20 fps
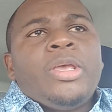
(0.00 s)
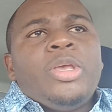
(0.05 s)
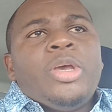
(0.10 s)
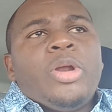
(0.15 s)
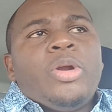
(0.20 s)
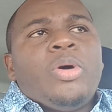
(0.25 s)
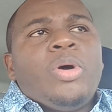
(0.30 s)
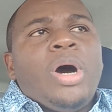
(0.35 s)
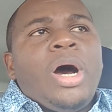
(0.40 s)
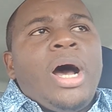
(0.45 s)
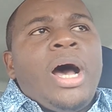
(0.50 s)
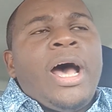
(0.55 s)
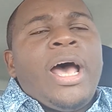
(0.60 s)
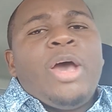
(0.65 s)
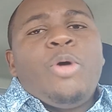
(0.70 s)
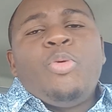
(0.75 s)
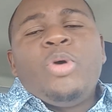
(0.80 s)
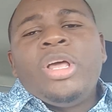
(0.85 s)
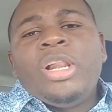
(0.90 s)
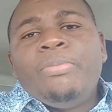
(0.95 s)
You know,
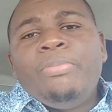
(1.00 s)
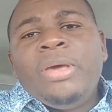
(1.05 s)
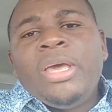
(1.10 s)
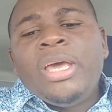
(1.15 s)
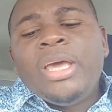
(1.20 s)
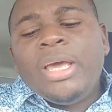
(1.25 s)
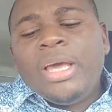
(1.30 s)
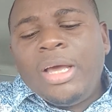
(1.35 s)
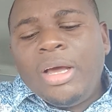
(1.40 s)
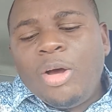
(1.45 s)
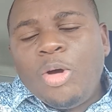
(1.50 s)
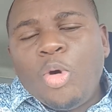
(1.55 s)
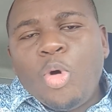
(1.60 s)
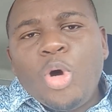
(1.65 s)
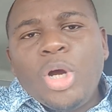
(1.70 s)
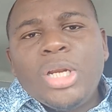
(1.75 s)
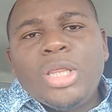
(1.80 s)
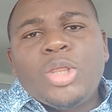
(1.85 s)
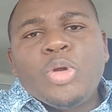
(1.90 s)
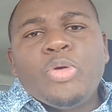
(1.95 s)
I will be
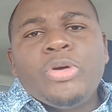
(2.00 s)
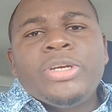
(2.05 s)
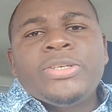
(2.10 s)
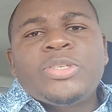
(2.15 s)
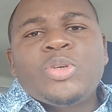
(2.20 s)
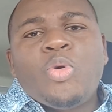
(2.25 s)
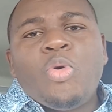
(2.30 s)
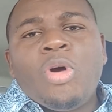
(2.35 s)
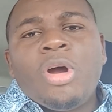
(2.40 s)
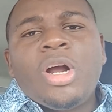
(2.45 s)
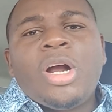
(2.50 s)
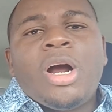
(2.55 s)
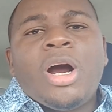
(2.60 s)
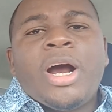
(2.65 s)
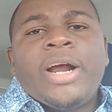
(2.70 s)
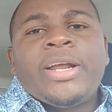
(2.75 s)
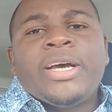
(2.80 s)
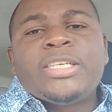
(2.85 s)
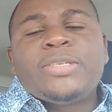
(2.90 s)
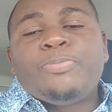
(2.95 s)
going through the
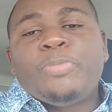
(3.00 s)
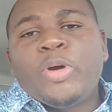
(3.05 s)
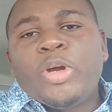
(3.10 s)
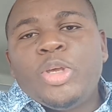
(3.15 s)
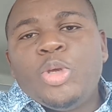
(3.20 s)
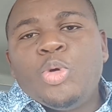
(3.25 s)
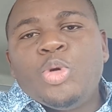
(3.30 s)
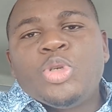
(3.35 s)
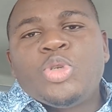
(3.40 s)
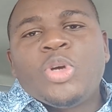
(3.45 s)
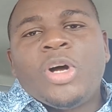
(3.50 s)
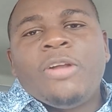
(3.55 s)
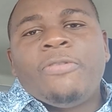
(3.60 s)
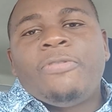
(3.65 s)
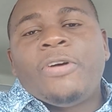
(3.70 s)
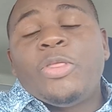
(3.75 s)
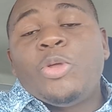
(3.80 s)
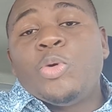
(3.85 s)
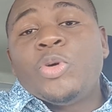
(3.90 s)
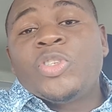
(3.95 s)
scorecard as per usual
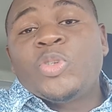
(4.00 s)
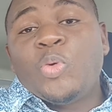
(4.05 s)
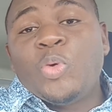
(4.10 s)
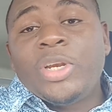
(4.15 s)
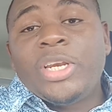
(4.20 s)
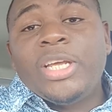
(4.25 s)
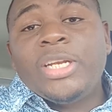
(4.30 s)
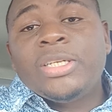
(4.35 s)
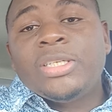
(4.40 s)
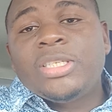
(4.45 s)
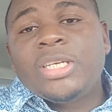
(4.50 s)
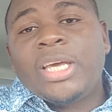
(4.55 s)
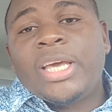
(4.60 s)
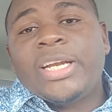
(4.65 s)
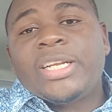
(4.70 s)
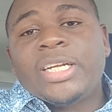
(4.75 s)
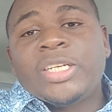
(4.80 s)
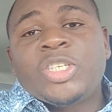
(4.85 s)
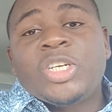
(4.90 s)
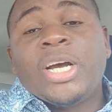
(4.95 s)
for those who didn't
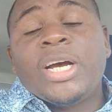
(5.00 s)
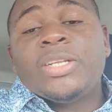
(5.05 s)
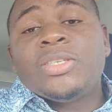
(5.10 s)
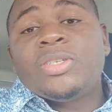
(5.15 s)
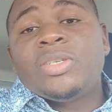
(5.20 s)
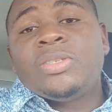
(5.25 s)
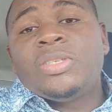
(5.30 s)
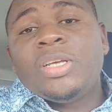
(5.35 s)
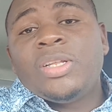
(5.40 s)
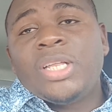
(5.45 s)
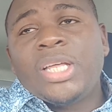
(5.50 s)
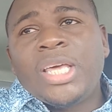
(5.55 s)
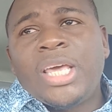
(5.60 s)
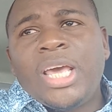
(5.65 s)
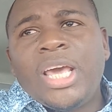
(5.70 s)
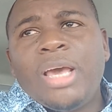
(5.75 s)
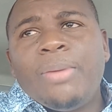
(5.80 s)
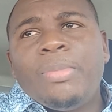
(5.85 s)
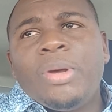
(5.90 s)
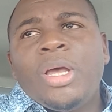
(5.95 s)
get a chance to see the
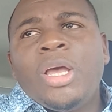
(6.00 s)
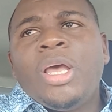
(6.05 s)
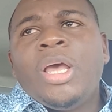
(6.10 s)
game.